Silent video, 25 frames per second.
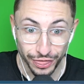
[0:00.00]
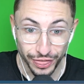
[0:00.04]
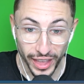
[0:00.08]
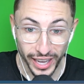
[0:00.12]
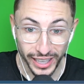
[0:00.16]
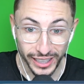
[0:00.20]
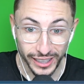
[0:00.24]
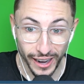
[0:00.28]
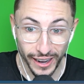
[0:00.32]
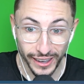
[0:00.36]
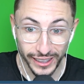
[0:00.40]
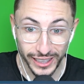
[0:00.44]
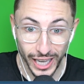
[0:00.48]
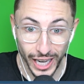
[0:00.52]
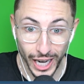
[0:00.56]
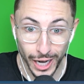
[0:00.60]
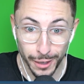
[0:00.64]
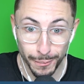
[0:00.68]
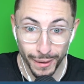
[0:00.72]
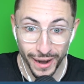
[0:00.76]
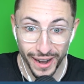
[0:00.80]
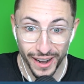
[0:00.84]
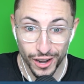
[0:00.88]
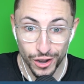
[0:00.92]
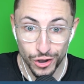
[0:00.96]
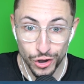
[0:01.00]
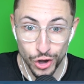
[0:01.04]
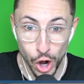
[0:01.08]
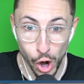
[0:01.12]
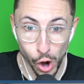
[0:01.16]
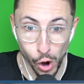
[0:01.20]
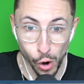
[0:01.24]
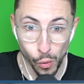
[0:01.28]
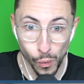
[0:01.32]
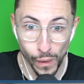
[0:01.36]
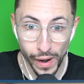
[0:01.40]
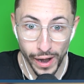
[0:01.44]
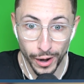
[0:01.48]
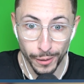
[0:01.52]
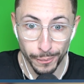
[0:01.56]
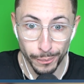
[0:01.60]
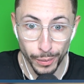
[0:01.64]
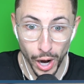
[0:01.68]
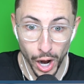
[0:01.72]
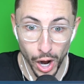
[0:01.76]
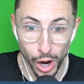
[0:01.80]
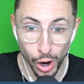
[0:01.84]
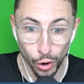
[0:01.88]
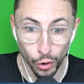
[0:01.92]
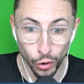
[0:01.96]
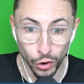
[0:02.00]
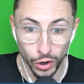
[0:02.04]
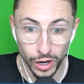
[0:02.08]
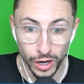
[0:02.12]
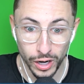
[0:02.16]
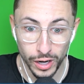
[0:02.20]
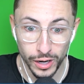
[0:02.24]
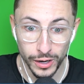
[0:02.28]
That guy came out of nowhere, bro.